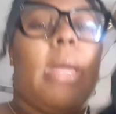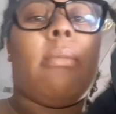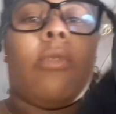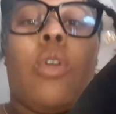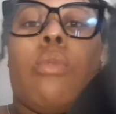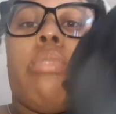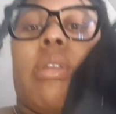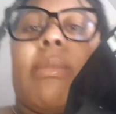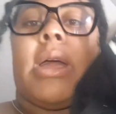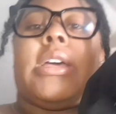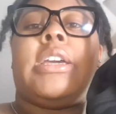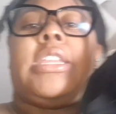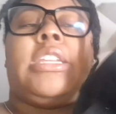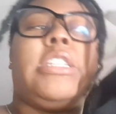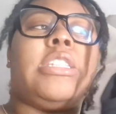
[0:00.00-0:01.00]
I'm going to bring my
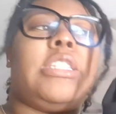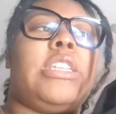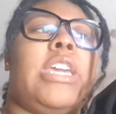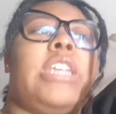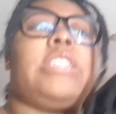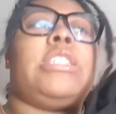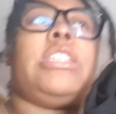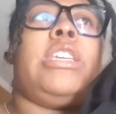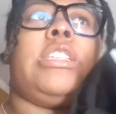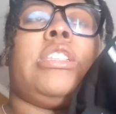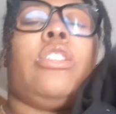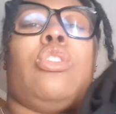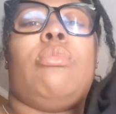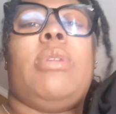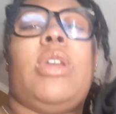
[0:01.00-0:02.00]
hoodie just in case it gets a
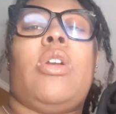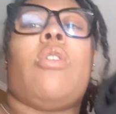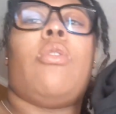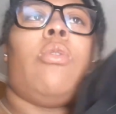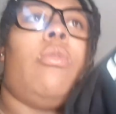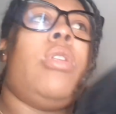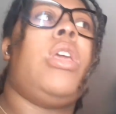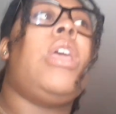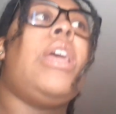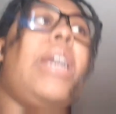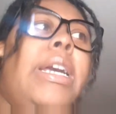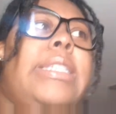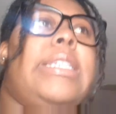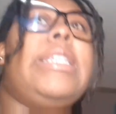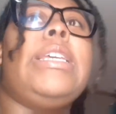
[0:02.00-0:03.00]
little bit cold,
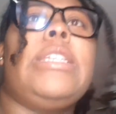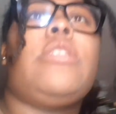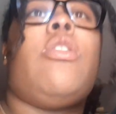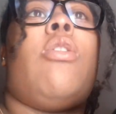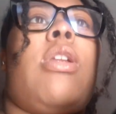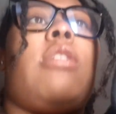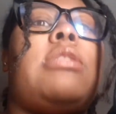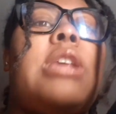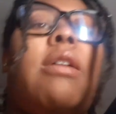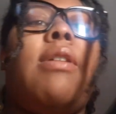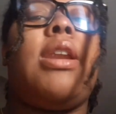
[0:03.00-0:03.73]
because it is cold outside right